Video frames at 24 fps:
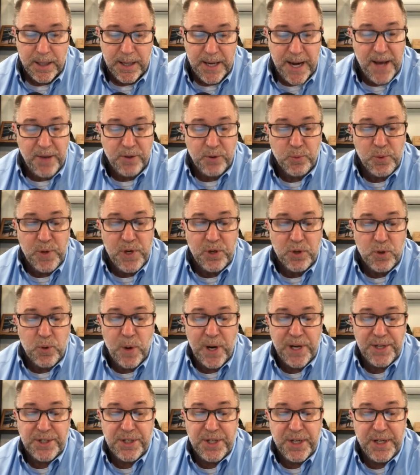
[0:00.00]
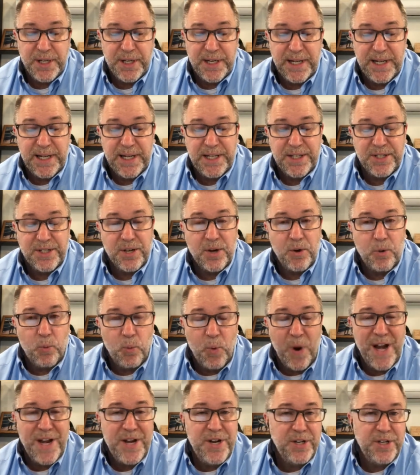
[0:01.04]
Now, the real question is,
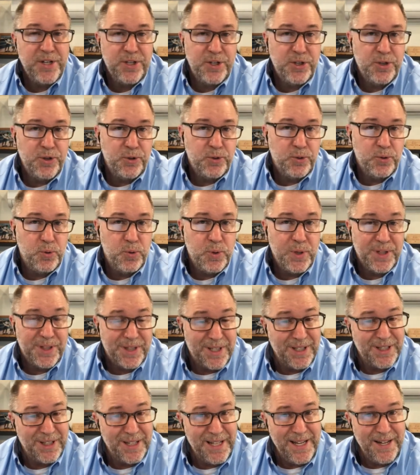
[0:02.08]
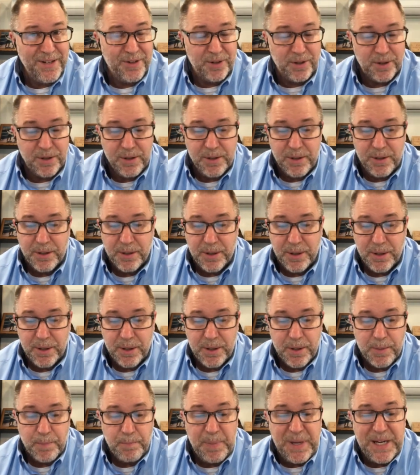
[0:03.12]
when do you, the leader,
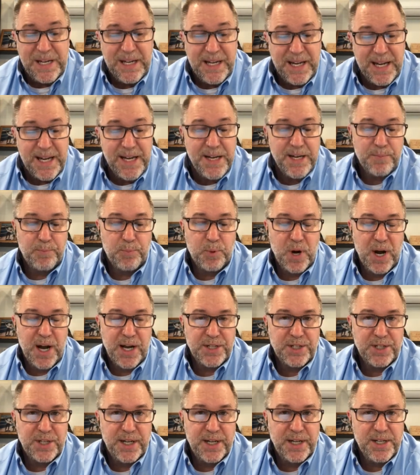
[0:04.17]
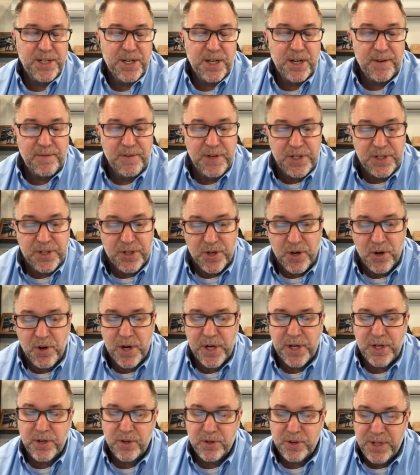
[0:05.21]
begin the process of
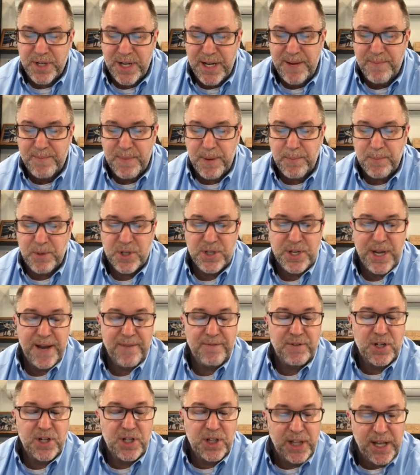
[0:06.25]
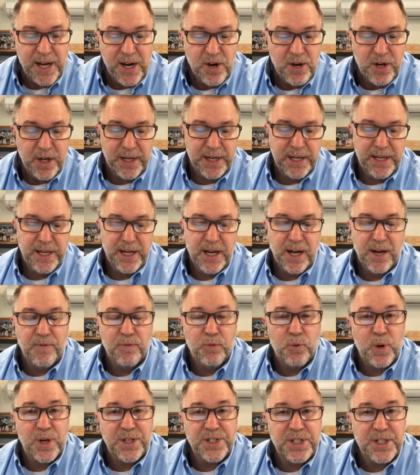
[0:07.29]
ensuring your team members have clarity
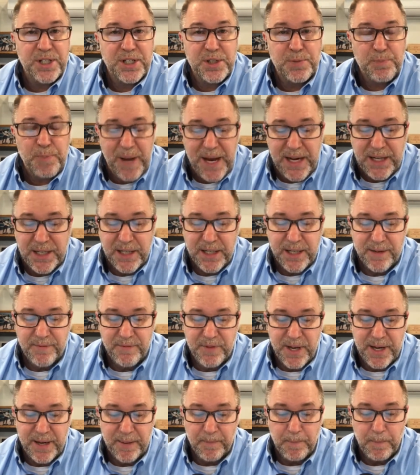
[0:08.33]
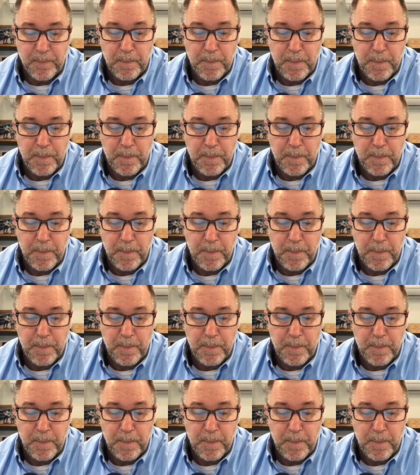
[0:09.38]
of what's expected of them?